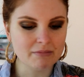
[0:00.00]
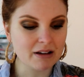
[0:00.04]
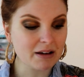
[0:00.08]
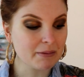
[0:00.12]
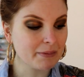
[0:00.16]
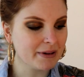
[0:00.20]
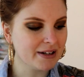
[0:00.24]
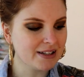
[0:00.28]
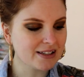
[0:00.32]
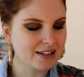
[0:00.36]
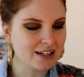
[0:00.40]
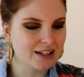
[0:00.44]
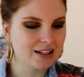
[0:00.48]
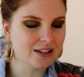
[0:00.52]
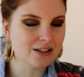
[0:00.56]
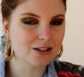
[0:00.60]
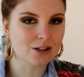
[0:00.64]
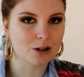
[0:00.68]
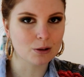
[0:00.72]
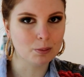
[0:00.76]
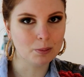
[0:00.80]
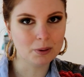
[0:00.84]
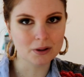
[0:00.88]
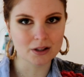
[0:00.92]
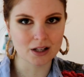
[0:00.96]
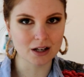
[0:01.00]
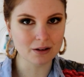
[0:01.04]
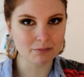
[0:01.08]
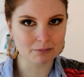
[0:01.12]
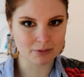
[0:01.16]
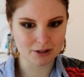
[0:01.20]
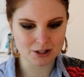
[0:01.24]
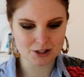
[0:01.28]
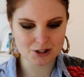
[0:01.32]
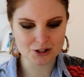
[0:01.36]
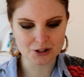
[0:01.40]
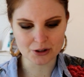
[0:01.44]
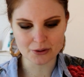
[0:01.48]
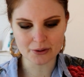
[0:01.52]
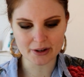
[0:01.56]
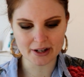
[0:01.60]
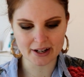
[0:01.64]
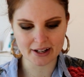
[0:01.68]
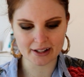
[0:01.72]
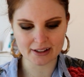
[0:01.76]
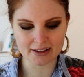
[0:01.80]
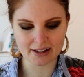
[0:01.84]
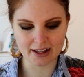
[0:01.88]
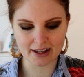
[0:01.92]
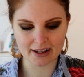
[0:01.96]
make my skin so plump and dewy
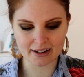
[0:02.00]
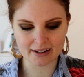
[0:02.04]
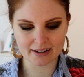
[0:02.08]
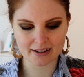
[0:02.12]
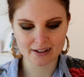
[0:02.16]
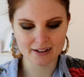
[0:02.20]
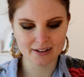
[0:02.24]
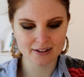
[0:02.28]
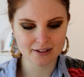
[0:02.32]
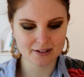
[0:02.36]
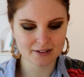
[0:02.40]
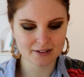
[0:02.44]
and like,